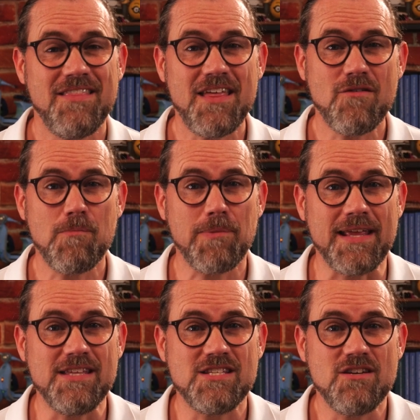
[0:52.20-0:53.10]
There are
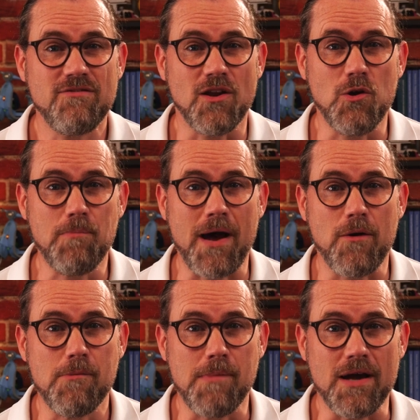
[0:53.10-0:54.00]
plenty of
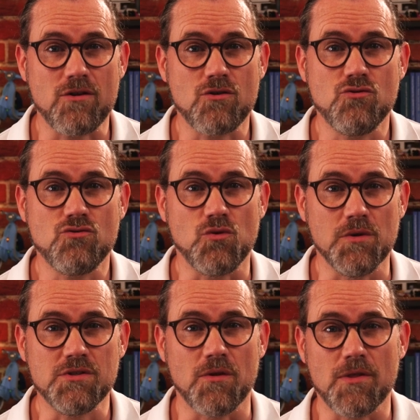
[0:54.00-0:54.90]
low-power
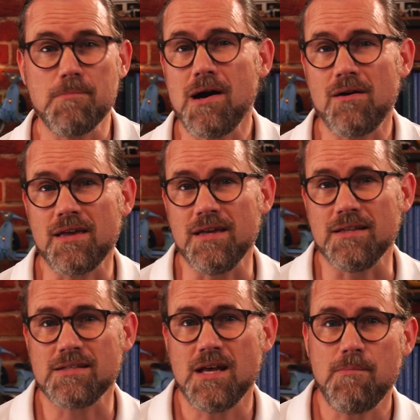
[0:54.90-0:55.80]
microcontrollers on the
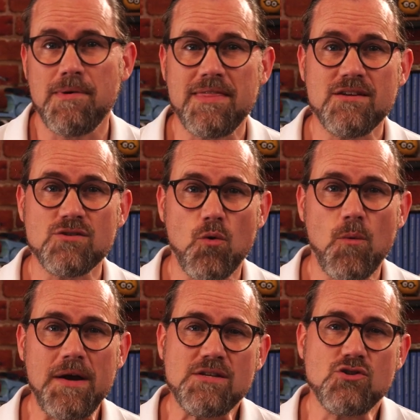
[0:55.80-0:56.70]
market, but there's
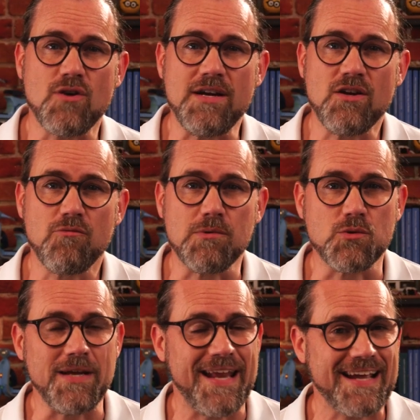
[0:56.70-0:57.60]
always a trade-off
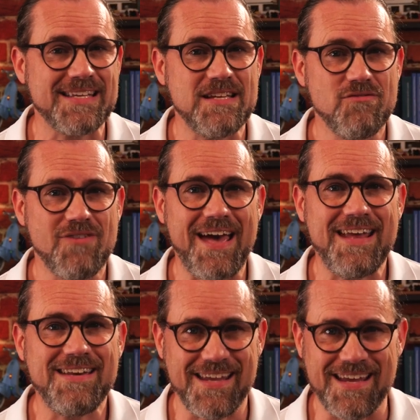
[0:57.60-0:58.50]
between active
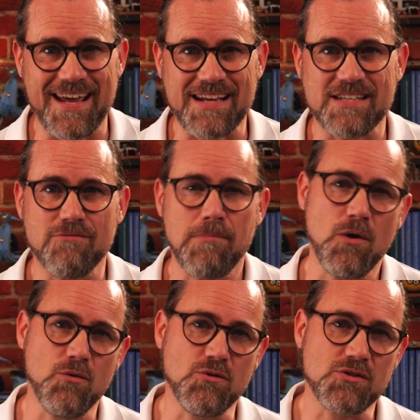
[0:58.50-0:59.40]
and inactive
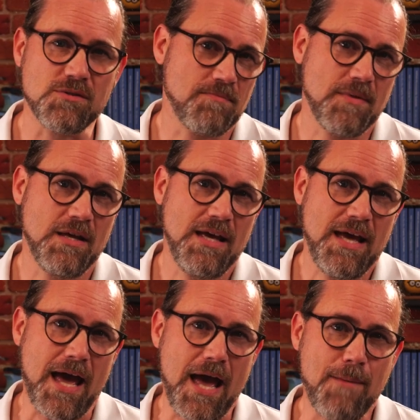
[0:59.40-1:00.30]
modes.
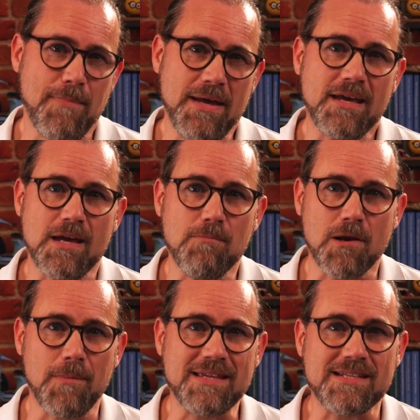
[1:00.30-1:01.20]
Ambic
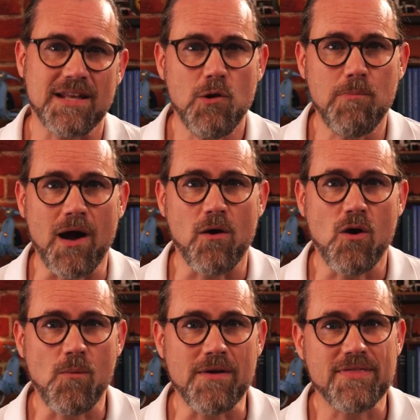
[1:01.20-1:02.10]
implements low
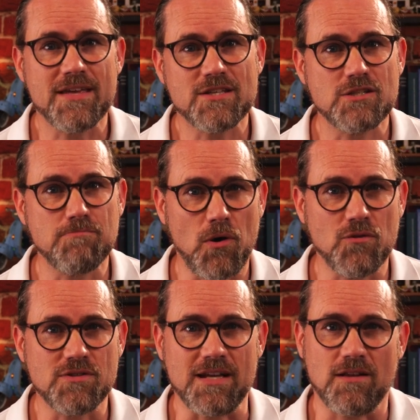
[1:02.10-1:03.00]
power with their
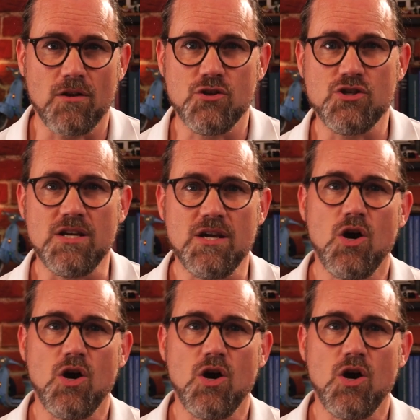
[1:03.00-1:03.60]
spot technology,